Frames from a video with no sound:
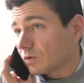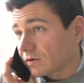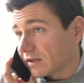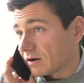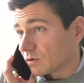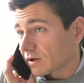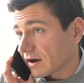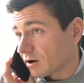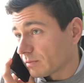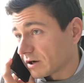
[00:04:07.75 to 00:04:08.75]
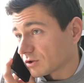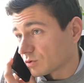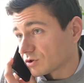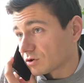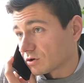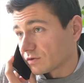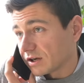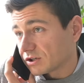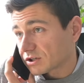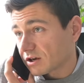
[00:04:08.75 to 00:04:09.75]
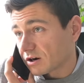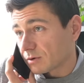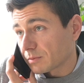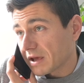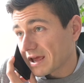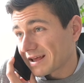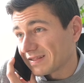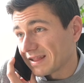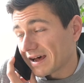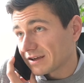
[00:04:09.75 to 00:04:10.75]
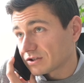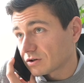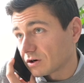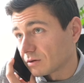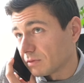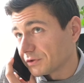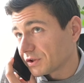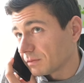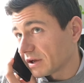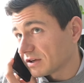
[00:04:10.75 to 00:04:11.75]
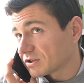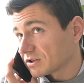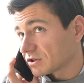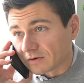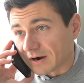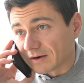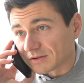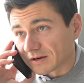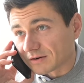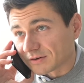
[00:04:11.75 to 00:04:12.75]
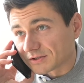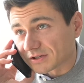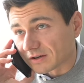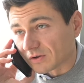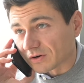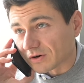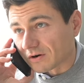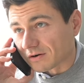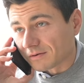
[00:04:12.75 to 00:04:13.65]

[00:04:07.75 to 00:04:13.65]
or they don't care about the return. They just care about paying less on a monthly basis. They're out there, you just got to look hard.